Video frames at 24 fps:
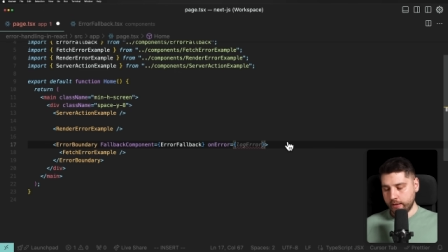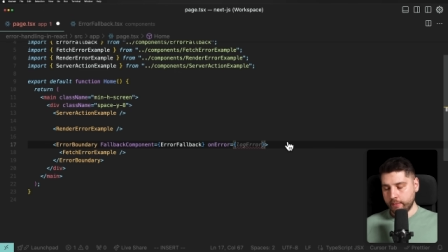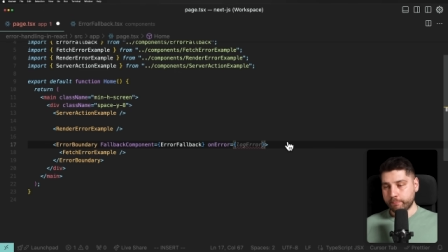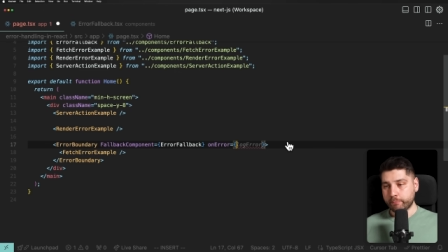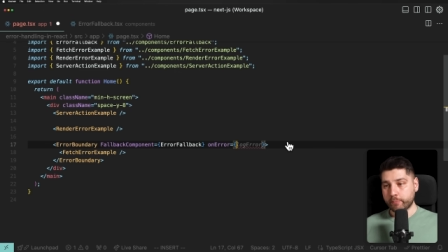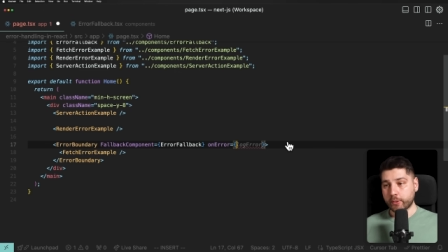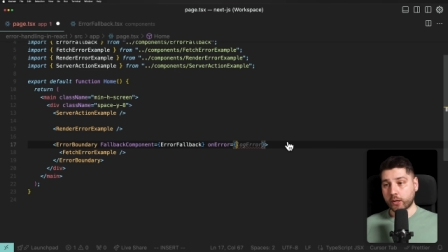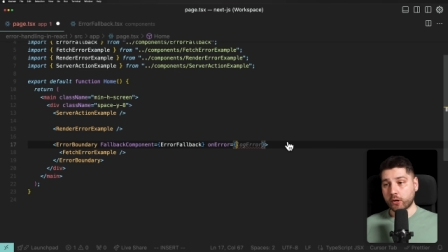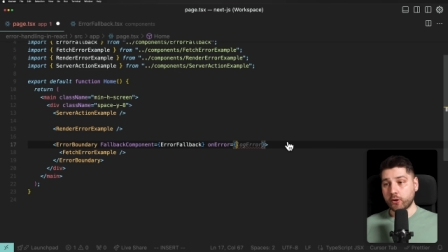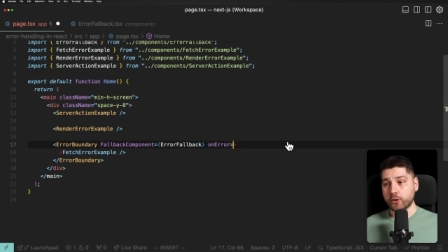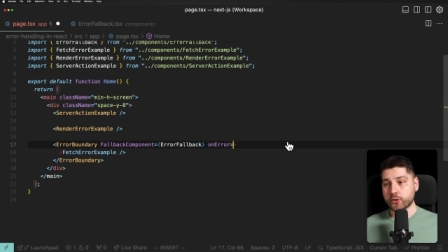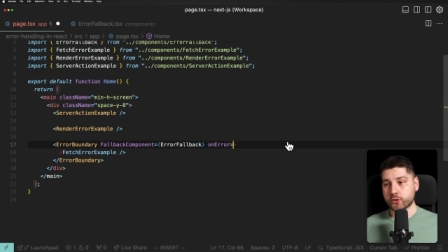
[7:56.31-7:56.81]

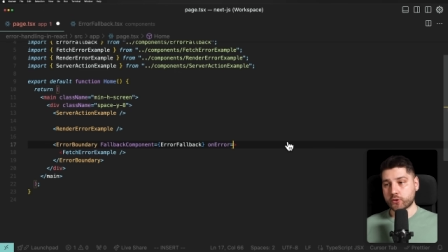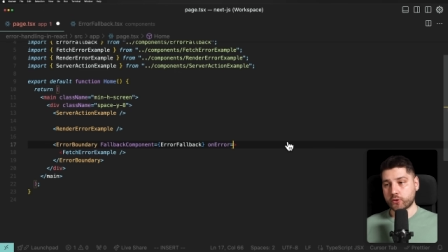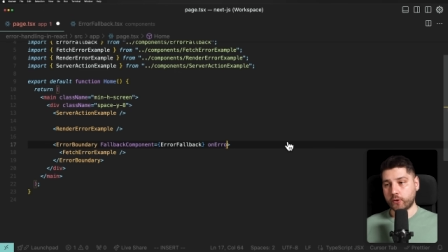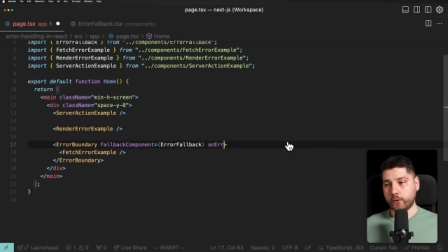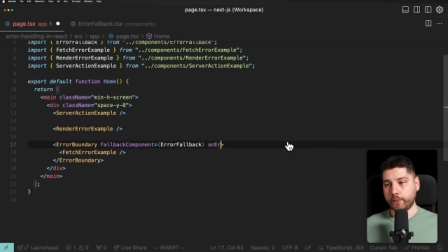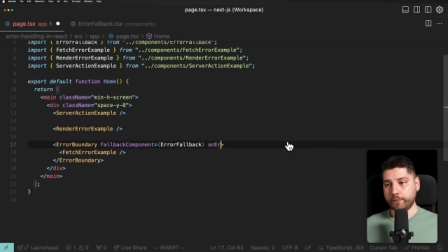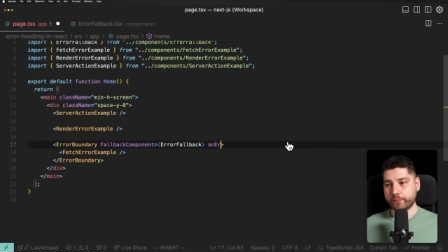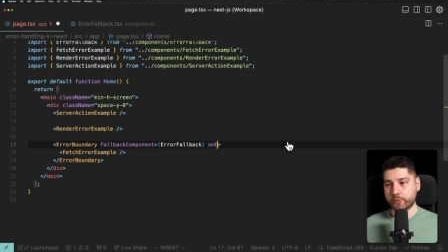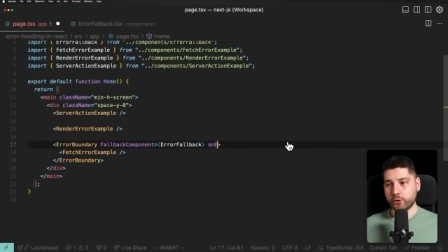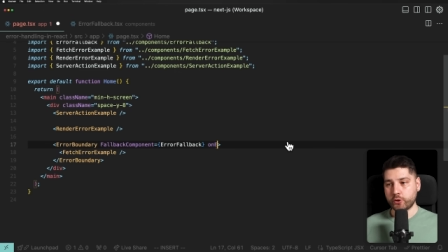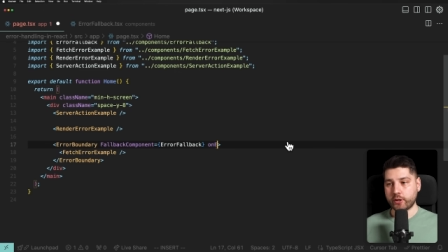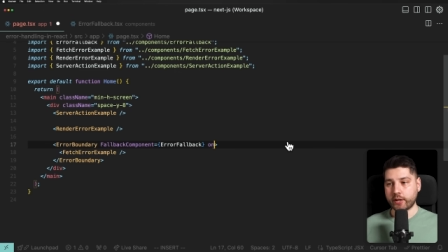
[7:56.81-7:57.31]
But
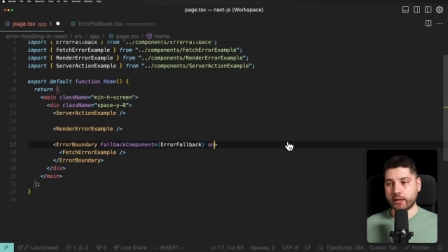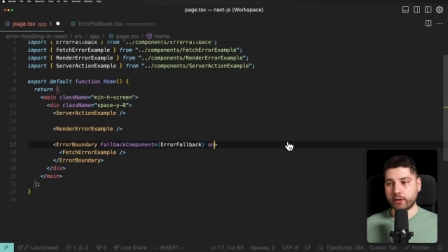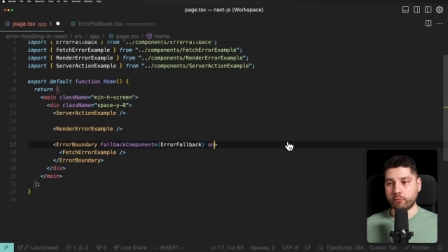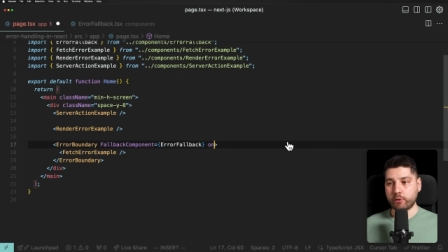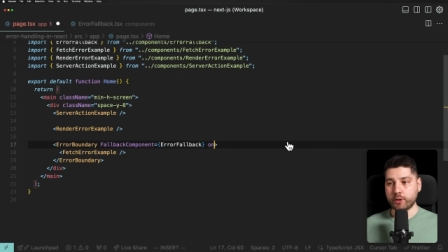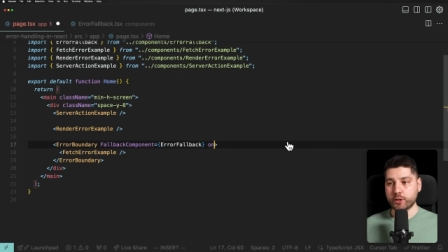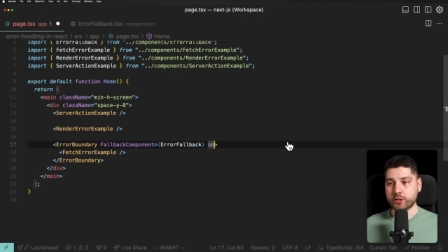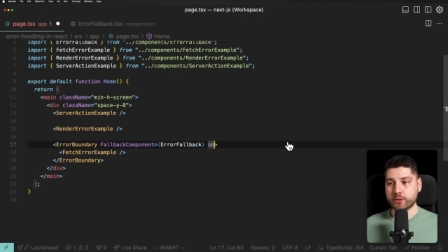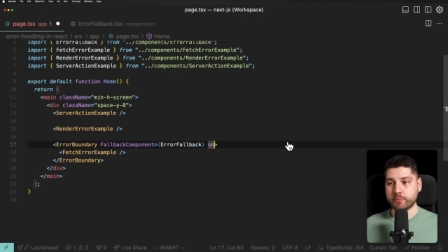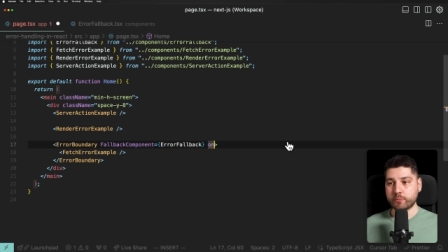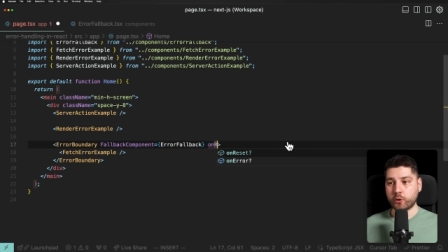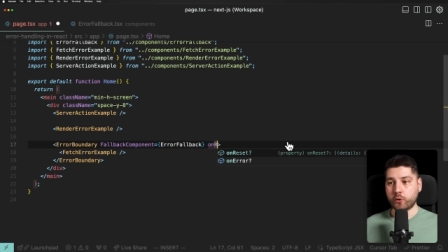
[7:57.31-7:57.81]
also you can run
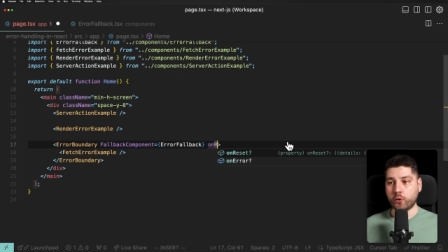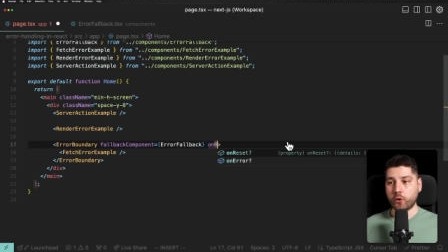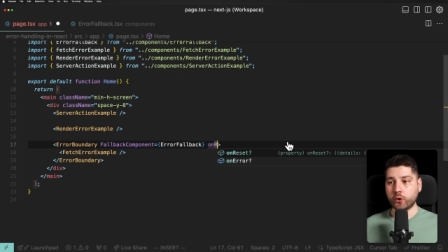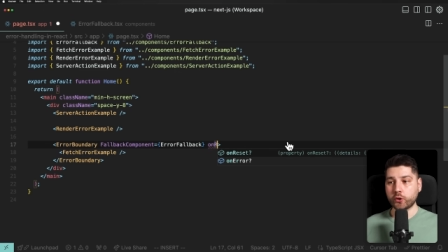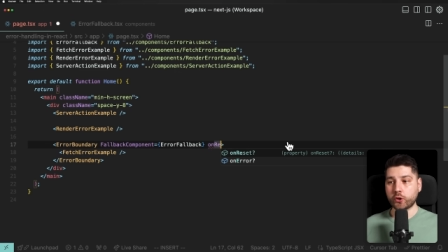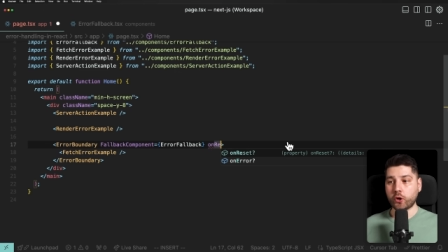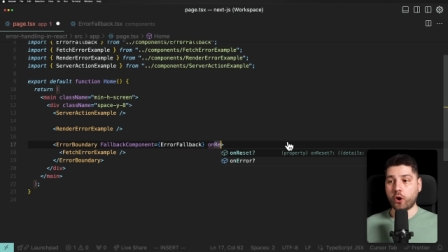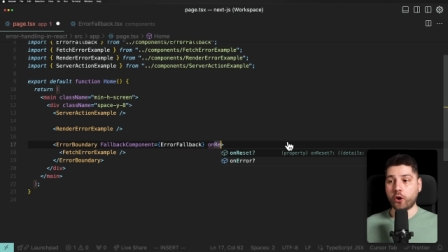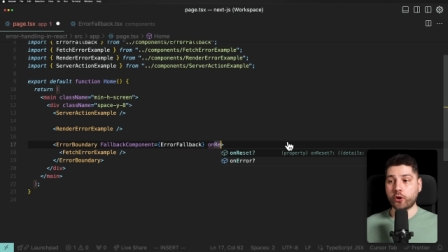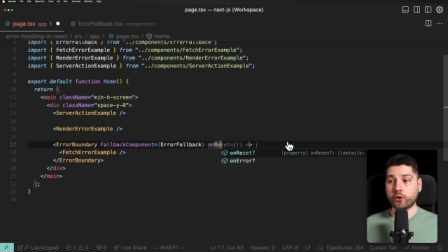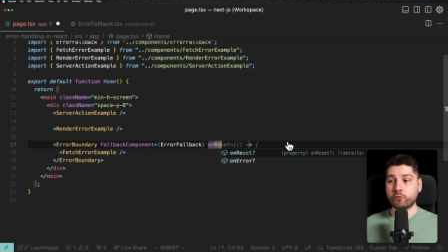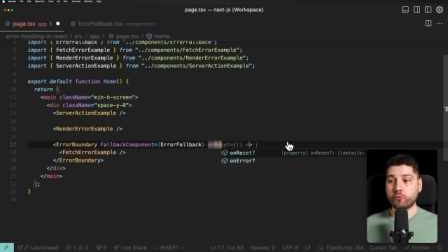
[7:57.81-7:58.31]
some code
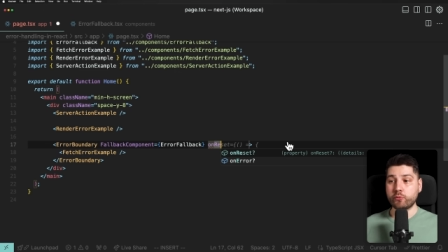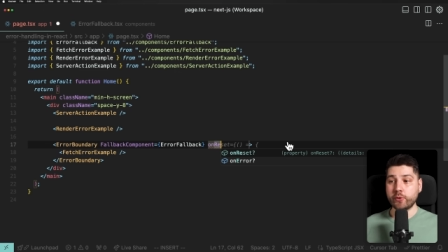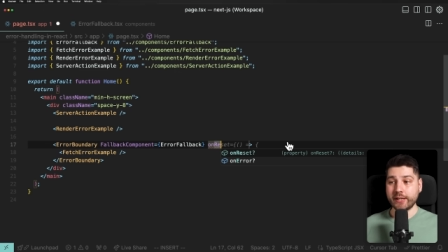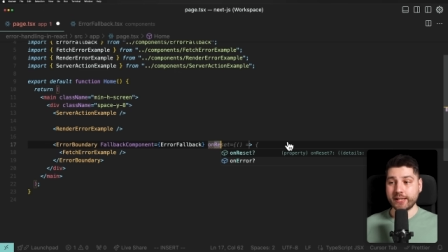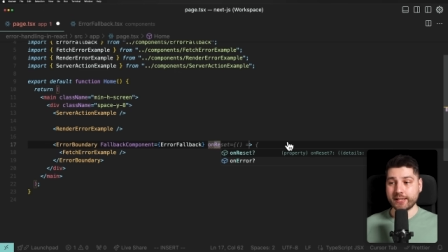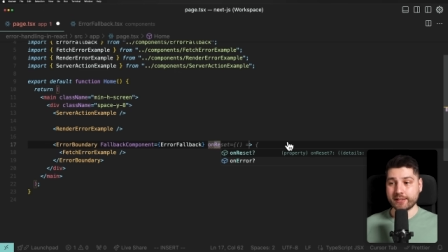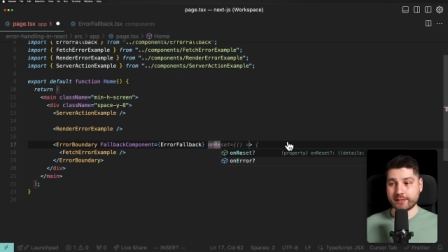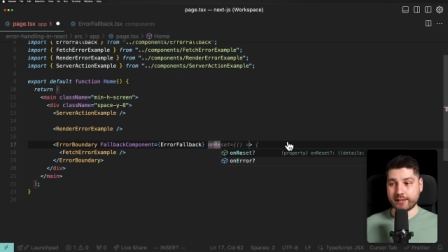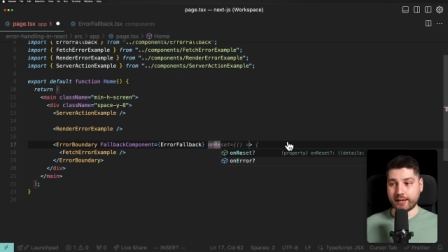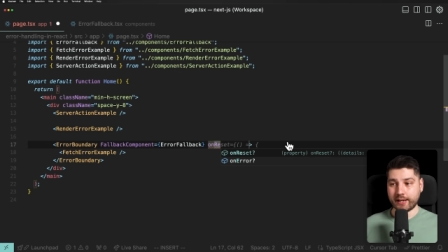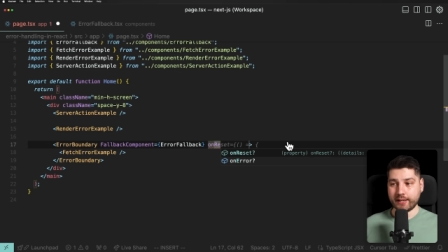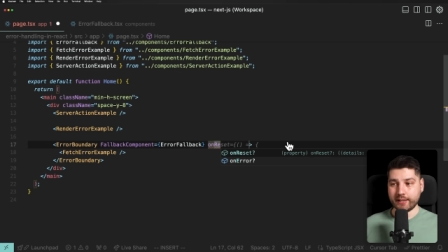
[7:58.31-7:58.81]
on
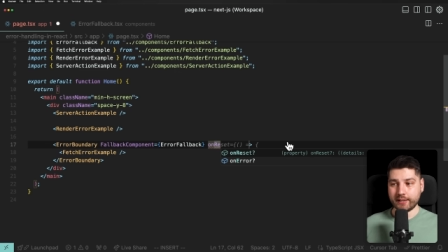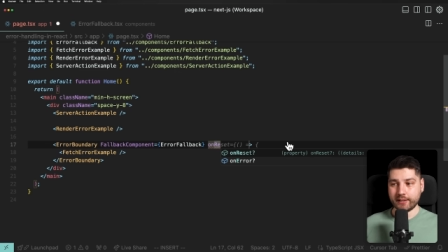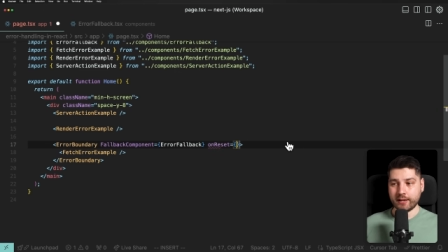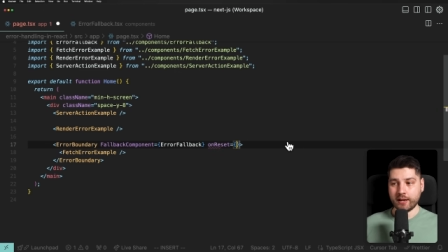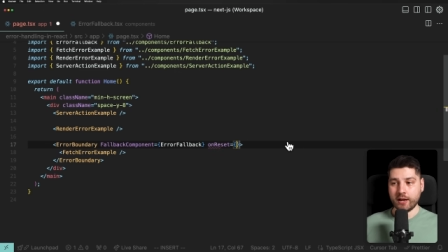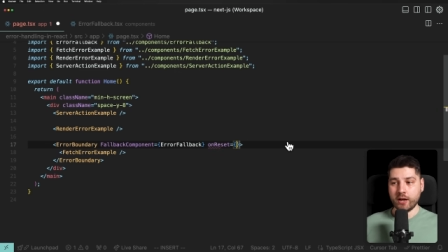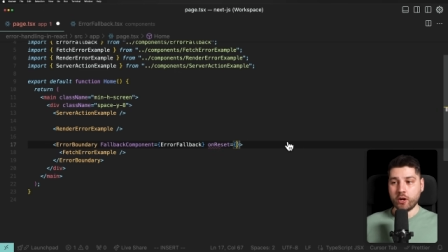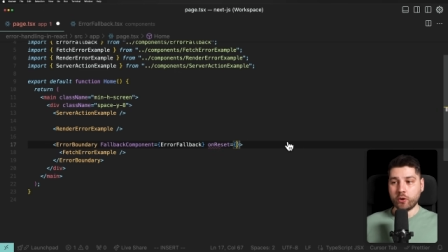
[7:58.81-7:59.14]
reset,